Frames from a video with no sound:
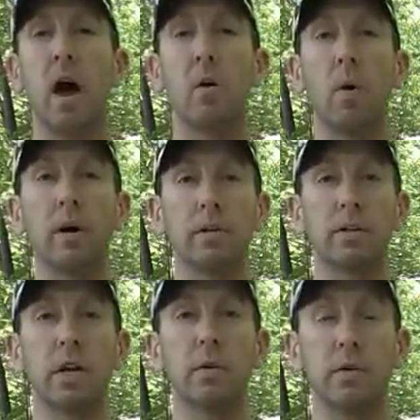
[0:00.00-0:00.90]
I wanted to
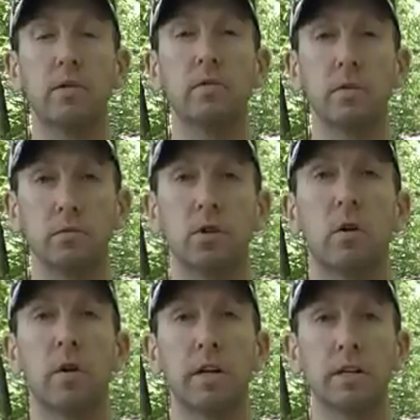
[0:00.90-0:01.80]
share with you some
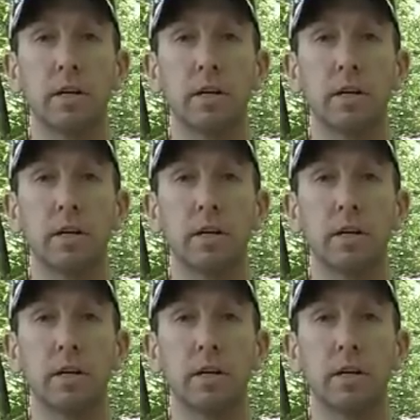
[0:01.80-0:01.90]
trail running